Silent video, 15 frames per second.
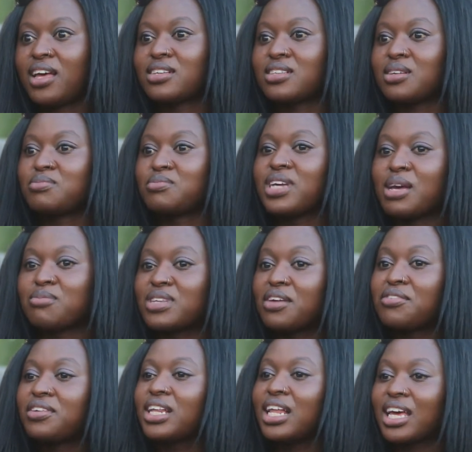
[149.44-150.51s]
Sometimes I
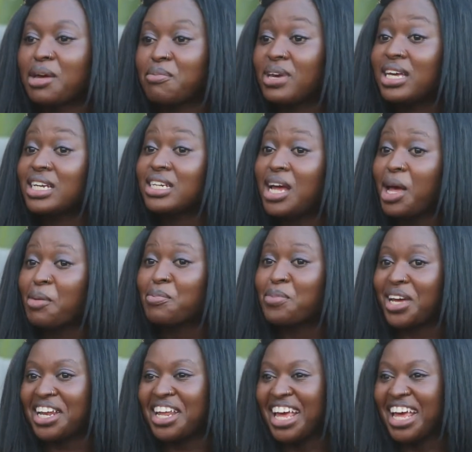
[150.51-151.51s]
feel like I made it up, but